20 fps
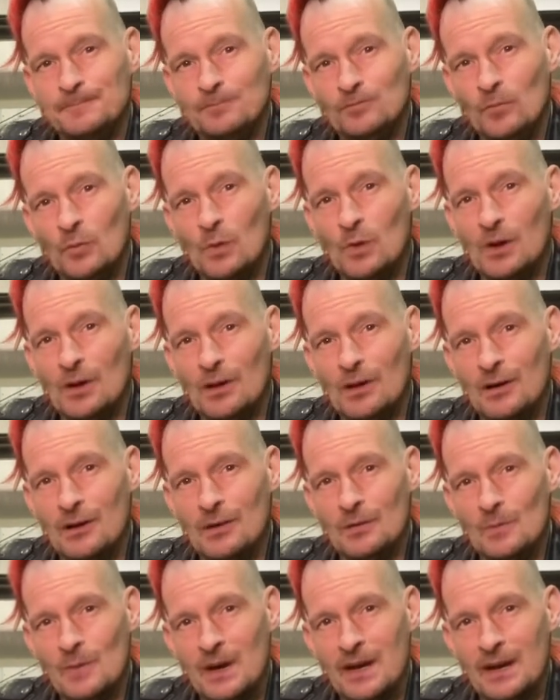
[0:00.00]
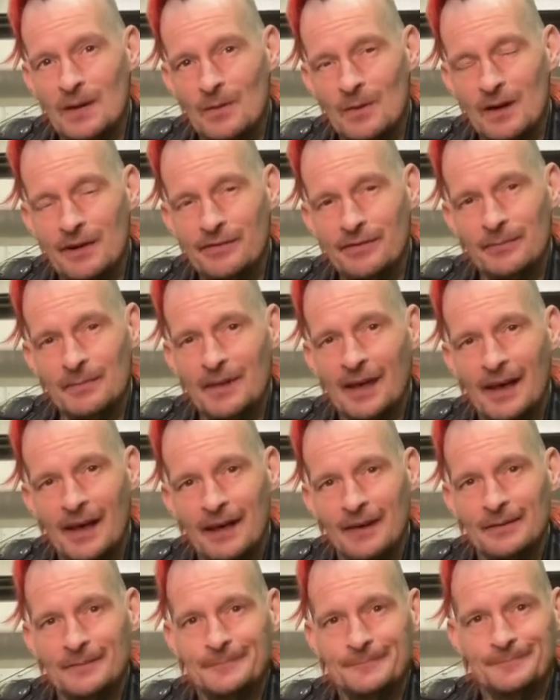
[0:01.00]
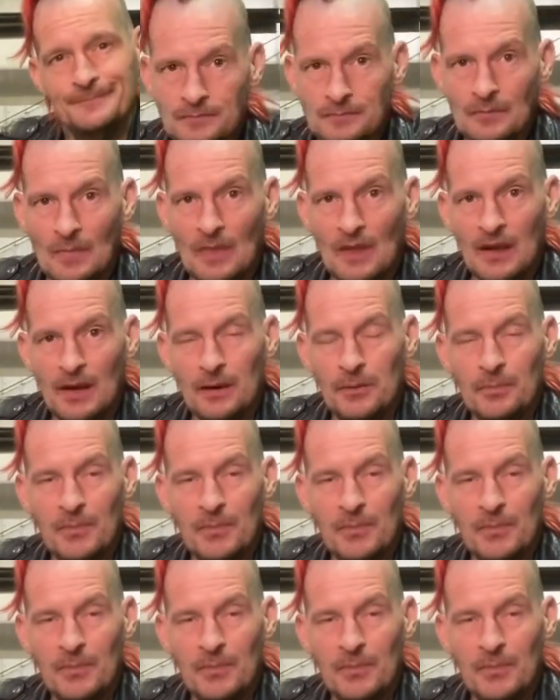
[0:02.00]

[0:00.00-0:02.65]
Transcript: We're a long way away from that. In